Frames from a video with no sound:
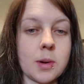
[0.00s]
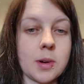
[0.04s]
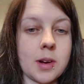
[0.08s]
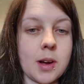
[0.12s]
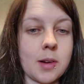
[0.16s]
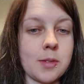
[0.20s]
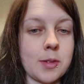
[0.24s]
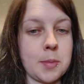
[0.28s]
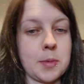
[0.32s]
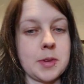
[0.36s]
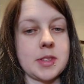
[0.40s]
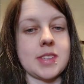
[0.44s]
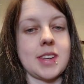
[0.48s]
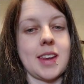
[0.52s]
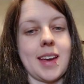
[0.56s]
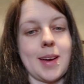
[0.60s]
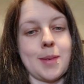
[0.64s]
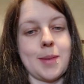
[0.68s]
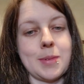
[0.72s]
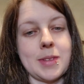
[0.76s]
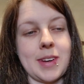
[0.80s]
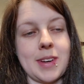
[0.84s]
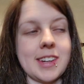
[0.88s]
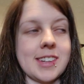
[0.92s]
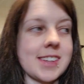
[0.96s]
woke up from his nap,
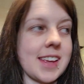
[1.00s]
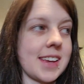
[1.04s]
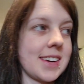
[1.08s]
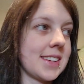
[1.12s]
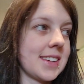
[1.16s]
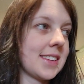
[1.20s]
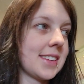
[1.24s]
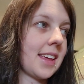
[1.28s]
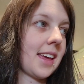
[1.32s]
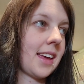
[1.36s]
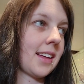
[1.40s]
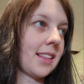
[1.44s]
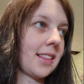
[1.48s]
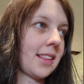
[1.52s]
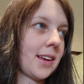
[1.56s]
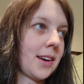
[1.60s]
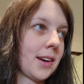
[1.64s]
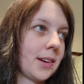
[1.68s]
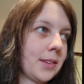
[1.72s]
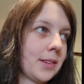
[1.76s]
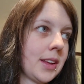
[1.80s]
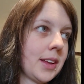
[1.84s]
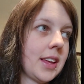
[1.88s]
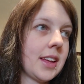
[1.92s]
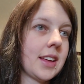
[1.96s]
so I just had to say
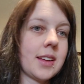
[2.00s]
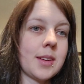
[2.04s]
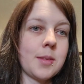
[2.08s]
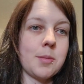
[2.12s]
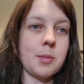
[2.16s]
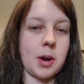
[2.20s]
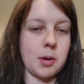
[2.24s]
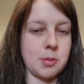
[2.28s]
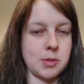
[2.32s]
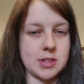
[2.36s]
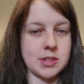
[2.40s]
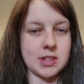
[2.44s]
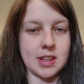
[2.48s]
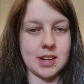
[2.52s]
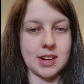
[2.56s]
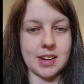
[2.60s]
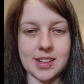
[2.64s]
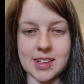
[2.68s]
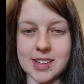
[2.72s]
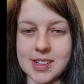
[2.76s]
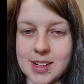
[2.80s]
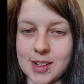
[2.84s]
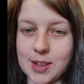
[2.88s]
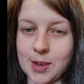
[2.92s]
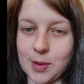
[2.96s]
hello. But I'm just going to
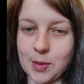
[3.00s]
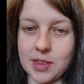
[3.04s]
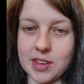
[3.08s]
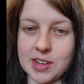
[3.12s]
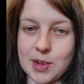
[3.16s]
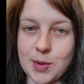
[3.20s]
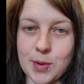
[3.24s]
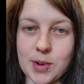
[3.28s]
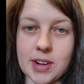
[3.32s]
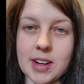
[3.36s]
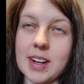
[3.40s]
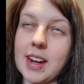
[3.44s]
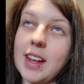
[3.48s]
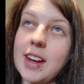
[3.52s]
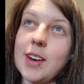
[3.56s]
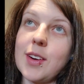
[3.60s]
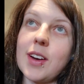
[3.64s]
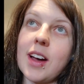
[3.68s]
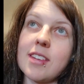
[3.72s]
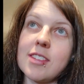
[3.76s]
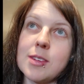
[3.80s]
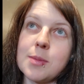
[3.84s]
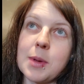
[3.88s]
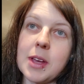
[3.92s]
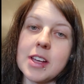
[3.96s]
continue the tour and I don't
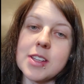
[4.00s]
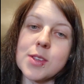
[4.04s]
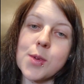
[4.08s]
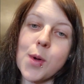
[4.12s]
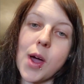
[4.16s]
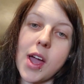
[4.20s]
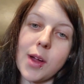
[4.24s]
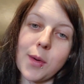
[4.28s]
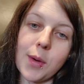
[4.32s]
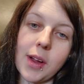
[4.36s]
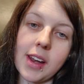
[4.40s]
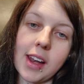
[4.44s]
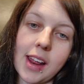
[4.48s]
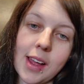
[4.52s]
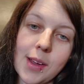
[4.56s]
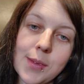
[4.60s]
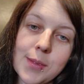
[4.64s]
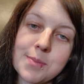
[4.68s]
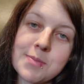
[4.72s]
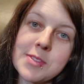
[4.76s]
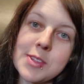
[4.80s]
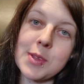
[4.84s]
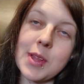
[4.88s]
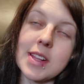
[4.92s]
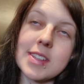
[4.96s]
have to be as quiet right now.
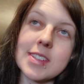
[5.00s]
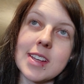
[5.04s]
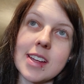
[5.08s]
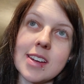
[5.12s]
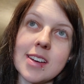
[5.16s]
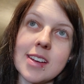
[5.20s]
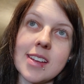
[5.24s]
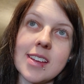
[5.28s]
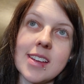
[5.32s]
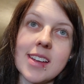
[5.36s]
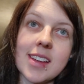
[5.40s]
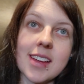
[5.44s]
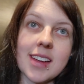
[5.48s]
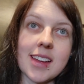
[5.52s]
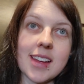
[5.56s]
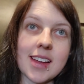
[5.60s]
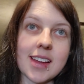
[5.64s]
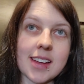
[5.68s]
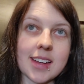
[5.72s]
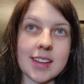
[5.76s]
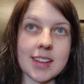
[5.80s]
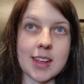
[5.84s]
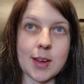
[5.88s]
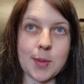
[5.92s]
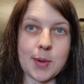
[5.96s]
So that's good.
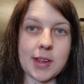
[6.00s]
But here